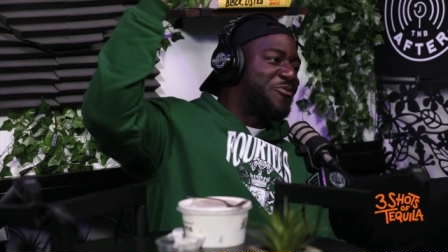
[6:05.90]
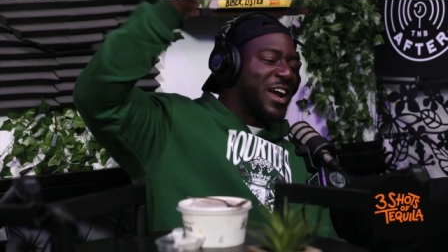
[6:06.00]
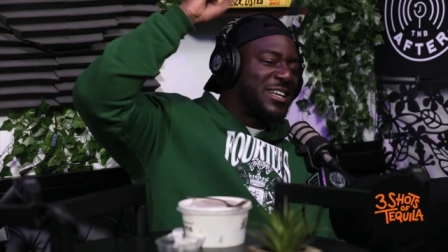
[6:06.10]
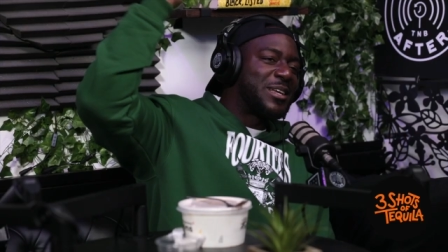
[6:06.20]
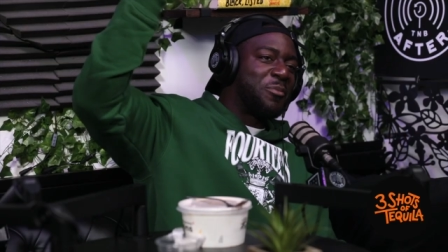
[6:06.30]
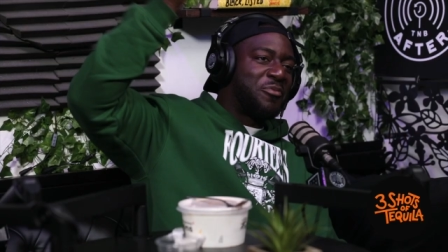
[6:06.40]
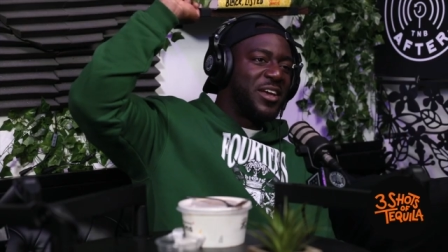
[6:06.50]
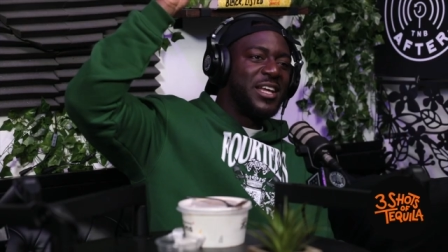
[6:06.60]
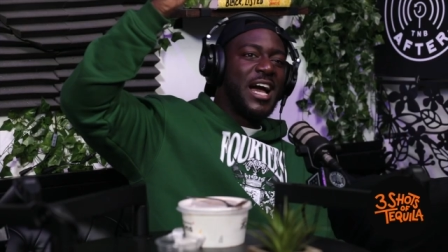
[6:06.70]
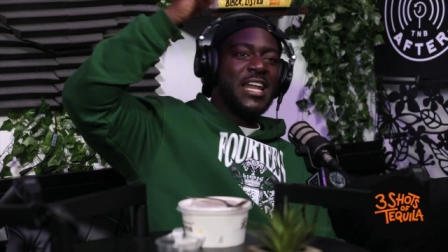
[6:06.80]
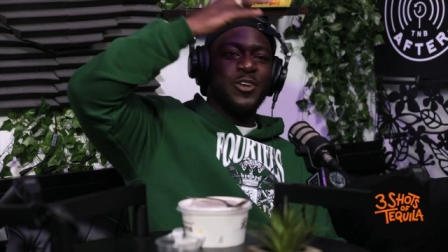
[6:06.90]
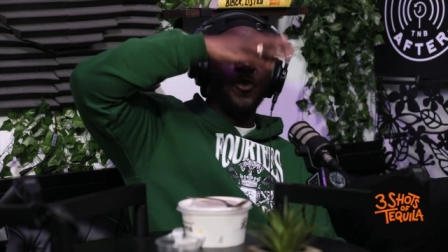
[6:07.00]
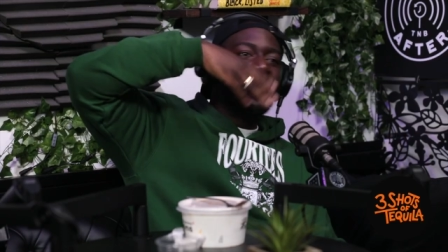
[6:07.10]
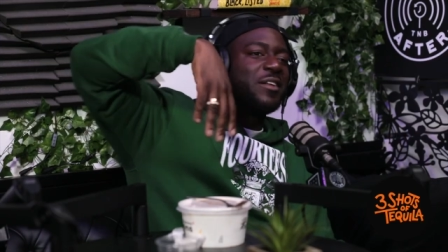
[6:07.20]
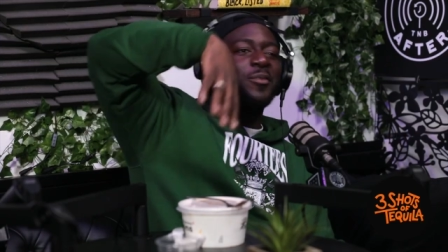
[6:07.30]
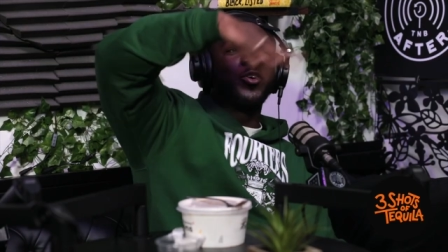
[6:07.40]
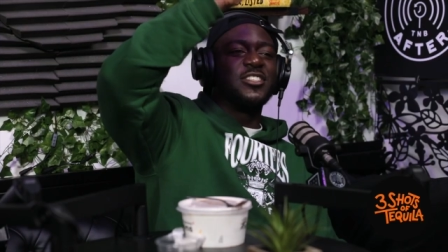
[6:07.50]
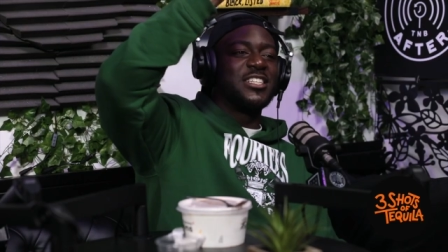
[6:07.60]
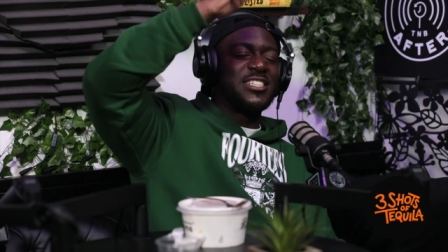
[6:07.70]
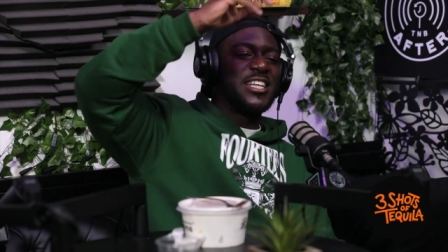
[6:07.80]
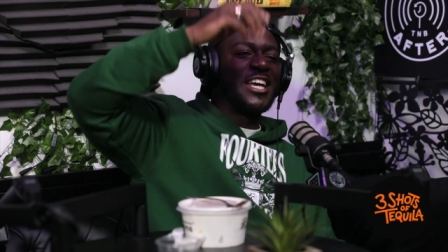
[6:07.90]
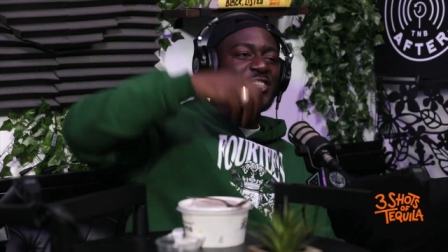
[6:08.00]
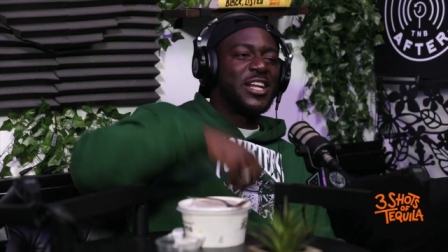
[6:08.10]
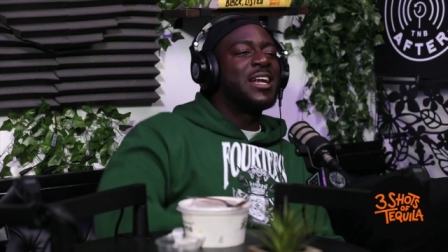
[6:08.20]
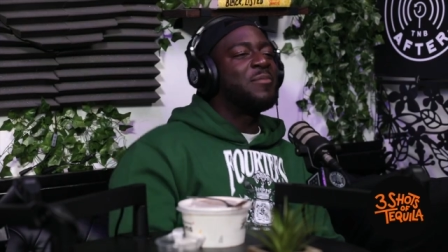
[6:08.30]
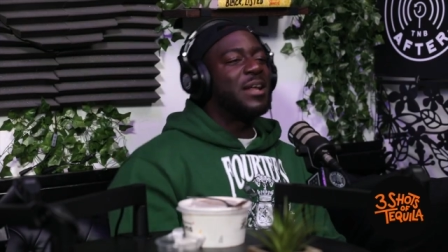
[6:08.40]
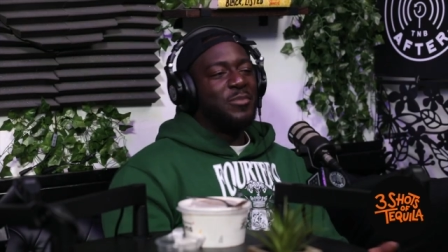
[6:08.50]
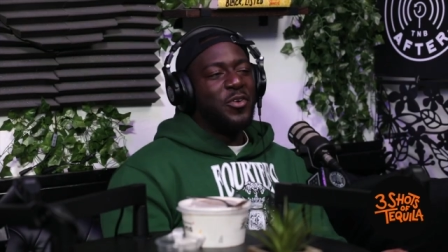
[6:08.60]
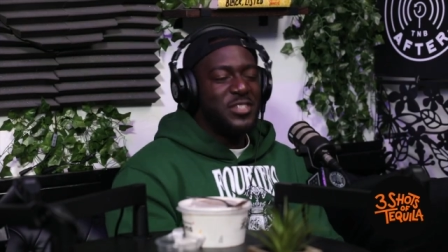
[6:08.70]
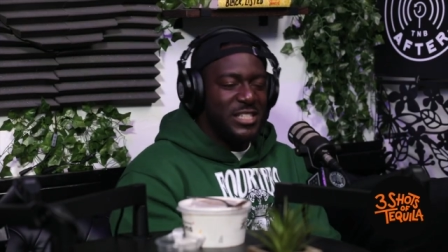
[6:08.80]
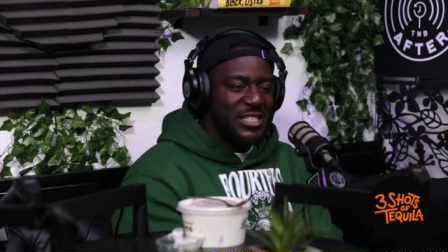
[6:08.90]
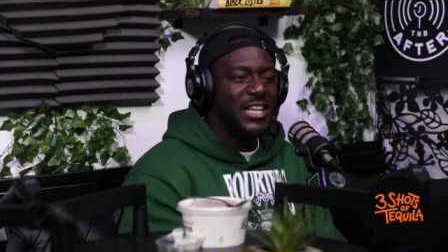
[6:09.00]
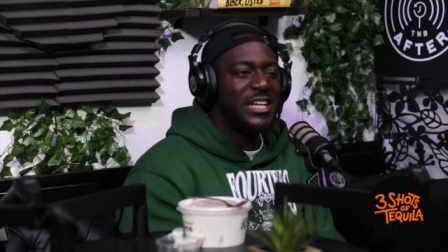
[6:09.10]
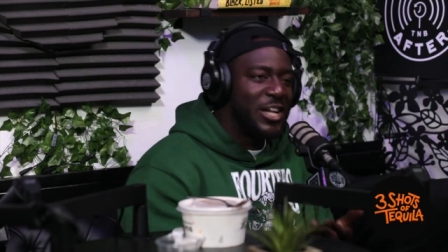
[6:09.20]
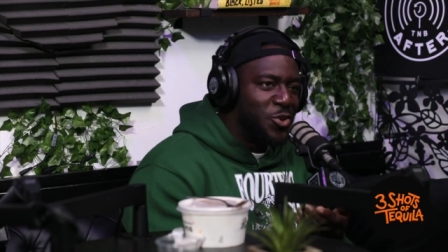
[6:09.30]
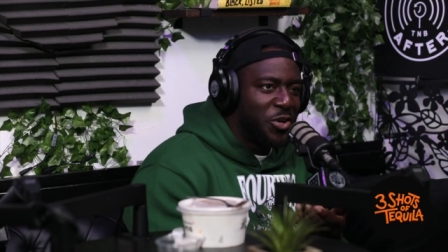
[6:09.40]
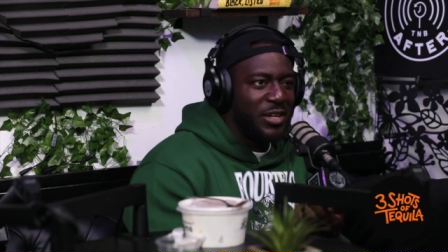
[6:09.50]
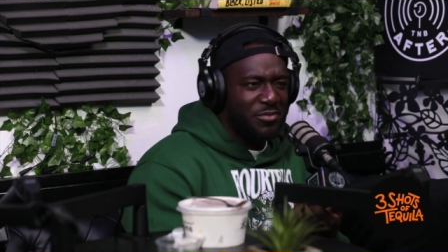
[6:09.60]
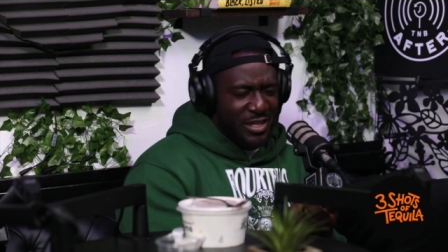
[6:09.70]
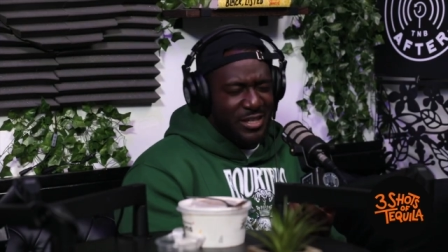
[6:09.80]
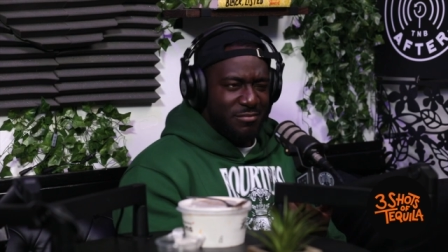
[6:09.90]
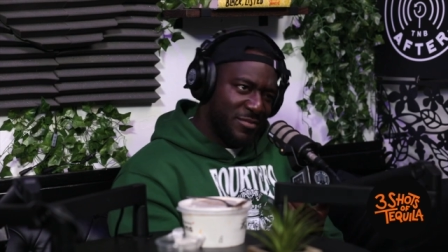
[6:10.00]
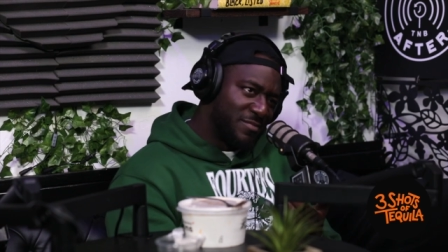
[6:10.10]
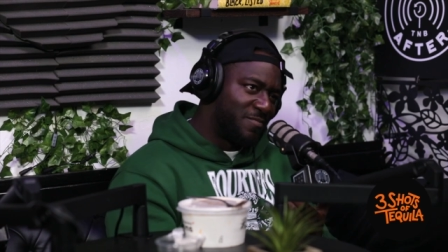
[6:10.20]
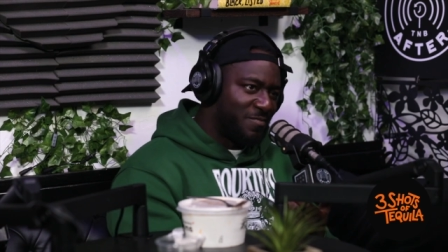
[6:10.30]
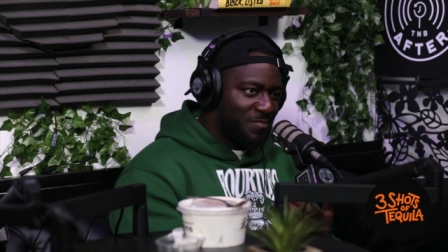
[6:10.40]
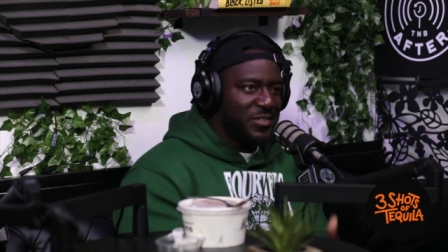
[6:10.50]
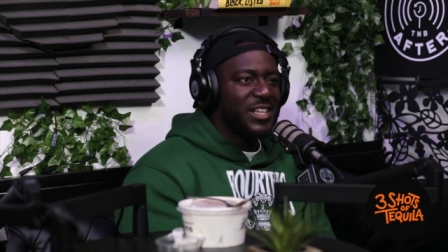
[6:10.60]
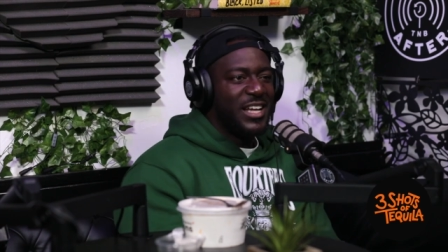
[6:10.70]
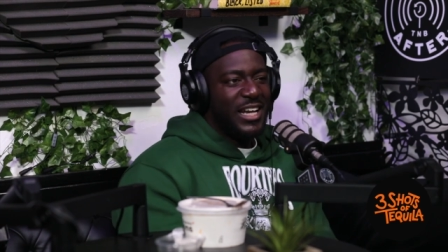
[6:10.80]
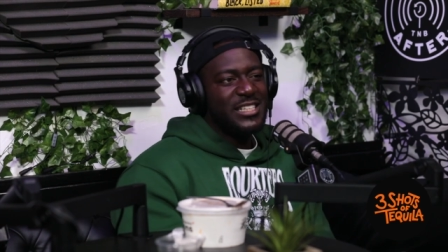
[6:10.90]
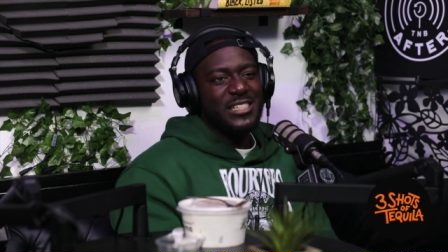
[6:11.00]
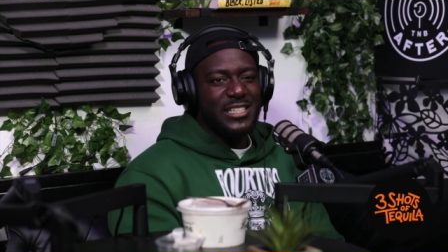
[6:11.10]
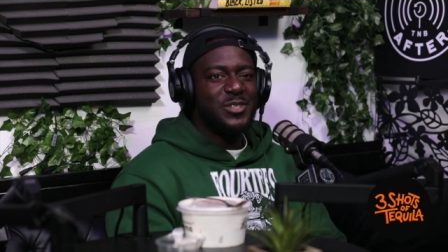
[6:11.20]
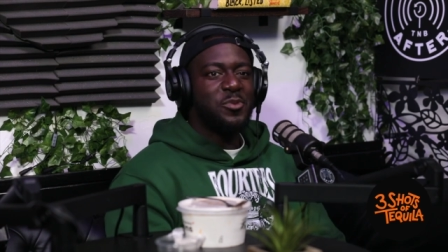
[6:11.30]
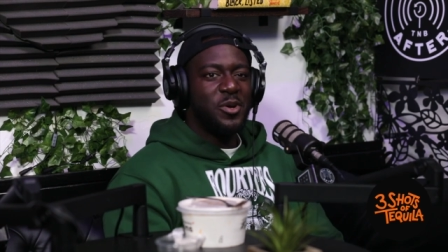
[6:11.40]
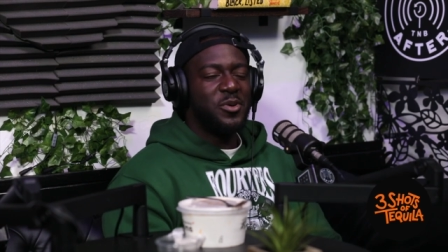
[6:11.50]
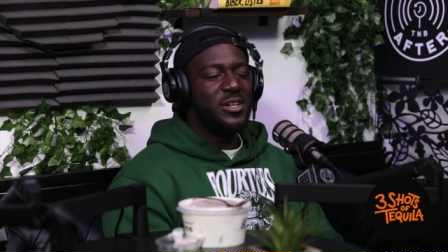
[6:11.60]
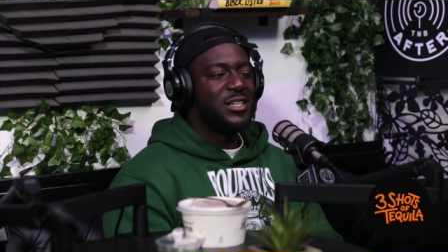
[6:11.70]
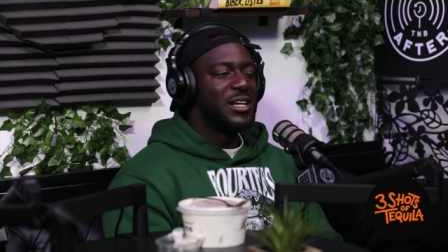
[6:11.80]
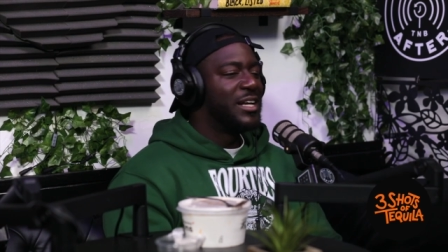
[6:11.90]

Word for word: the rang something and then all of them are gone to the stage. So now the man them are obviously sitting there looking, thinking, hmm, let's assess what I've gone.